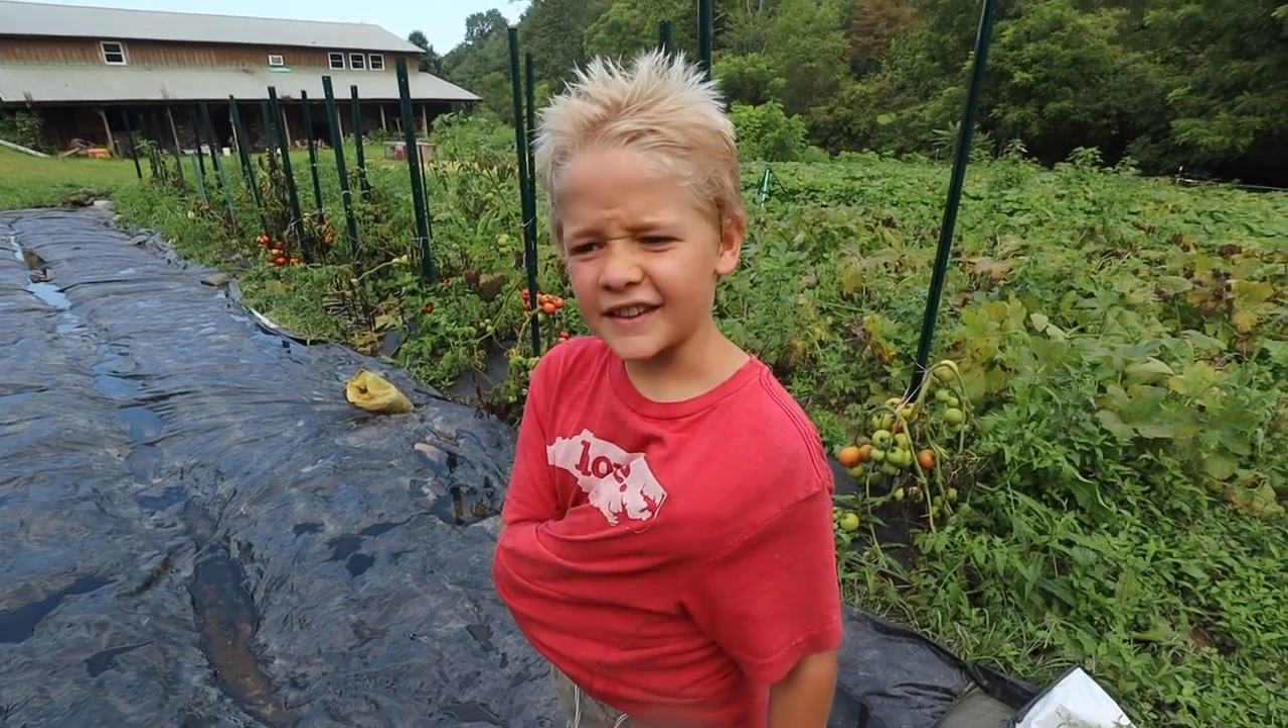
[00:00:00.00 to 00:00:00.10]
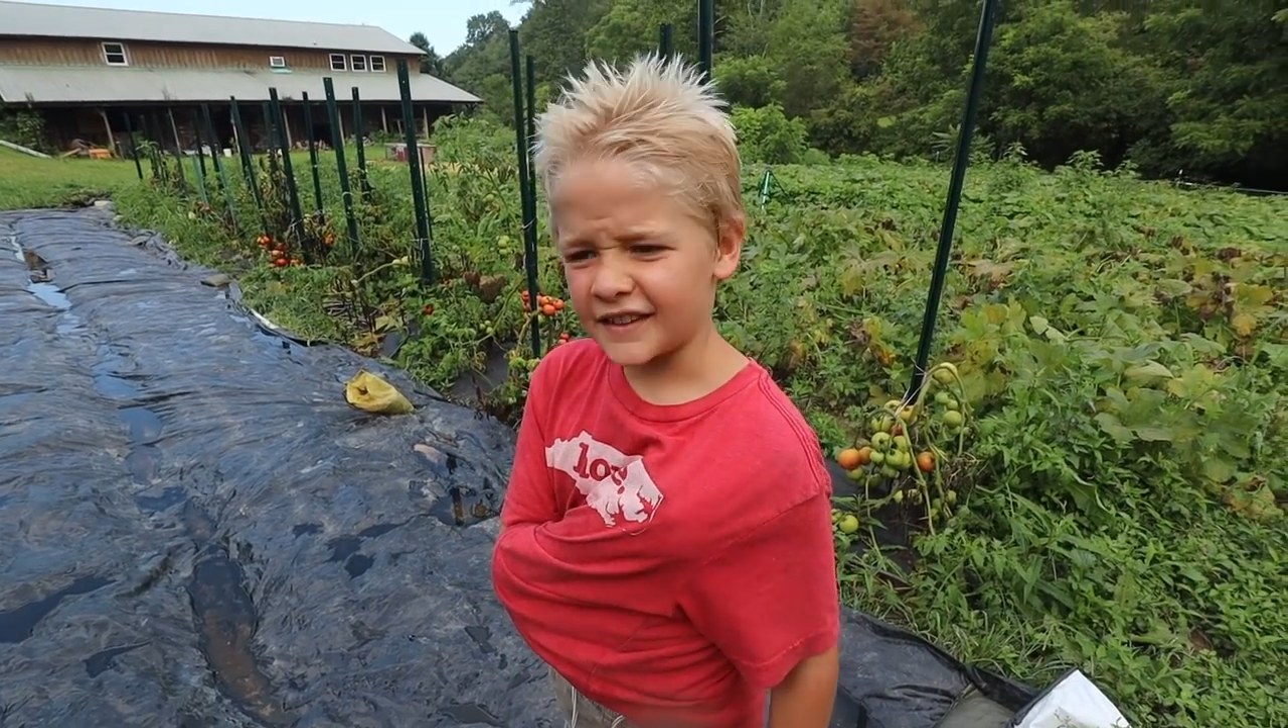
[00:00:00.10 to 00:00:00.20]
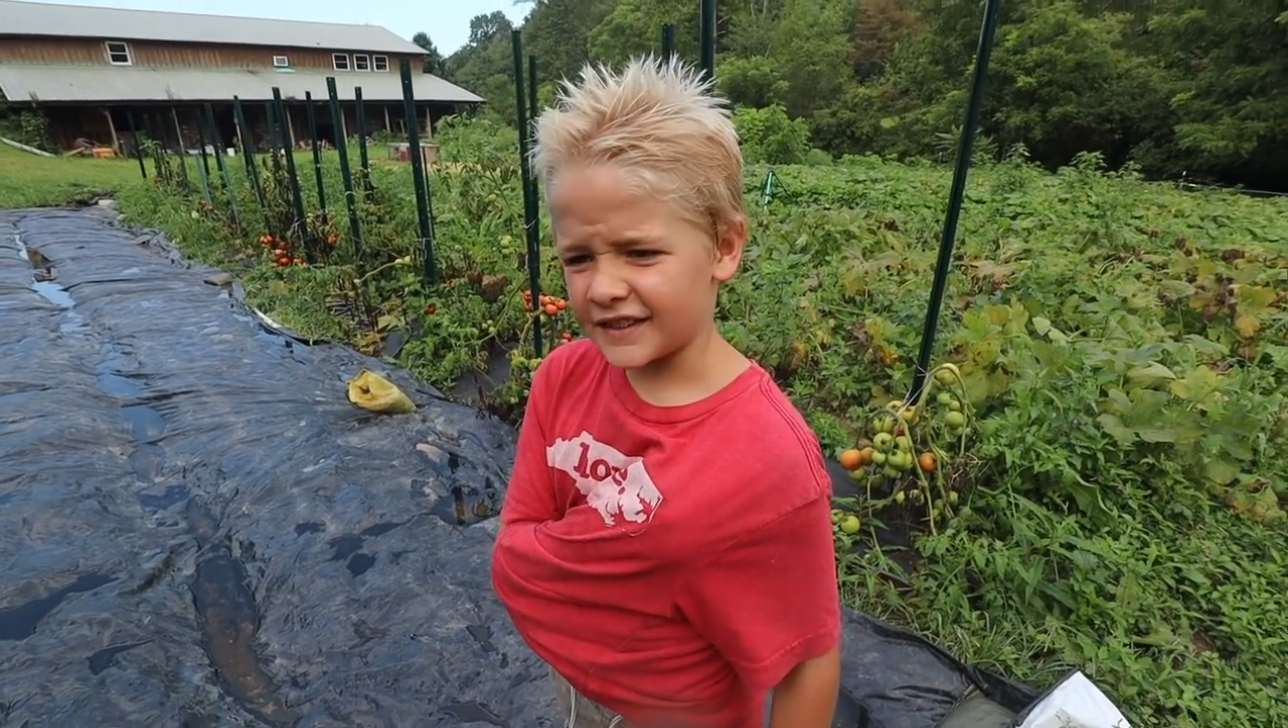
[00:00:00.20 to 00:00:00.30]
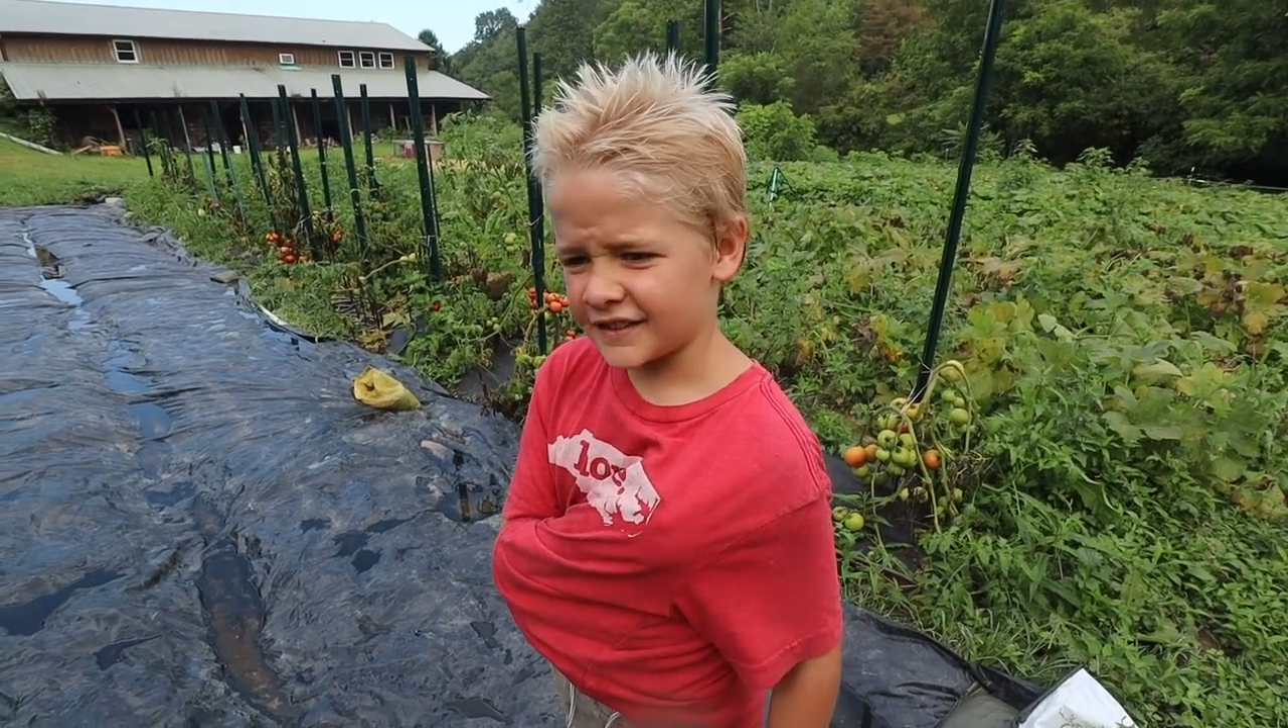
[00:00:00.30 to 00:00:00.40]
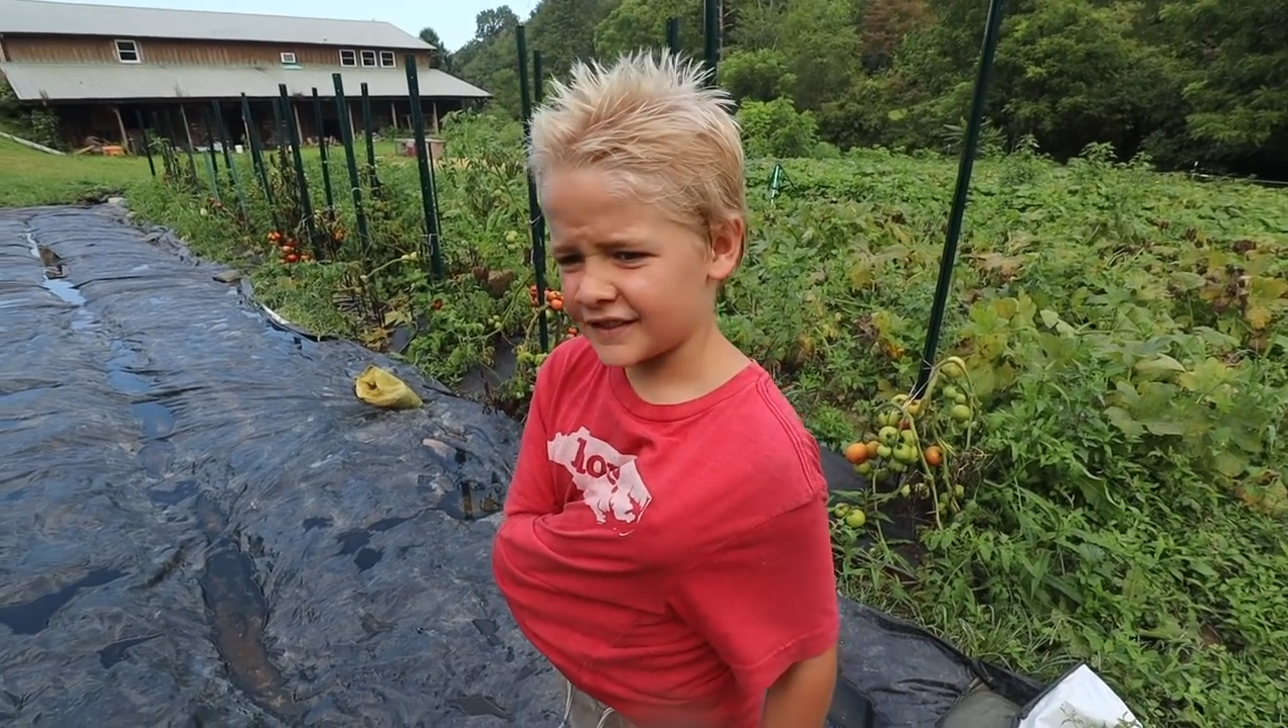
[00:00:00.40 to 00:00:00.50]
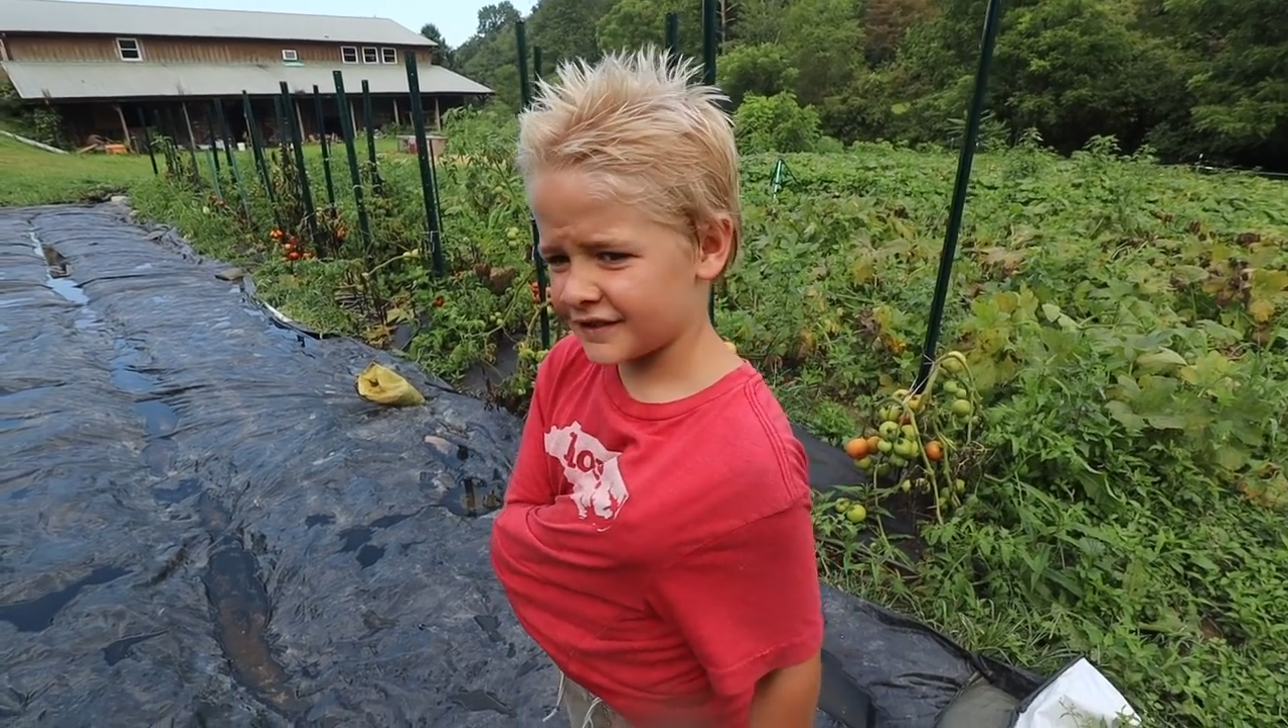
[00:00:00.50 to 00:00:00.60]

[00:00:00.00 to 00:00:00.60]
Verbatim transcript: I'll just have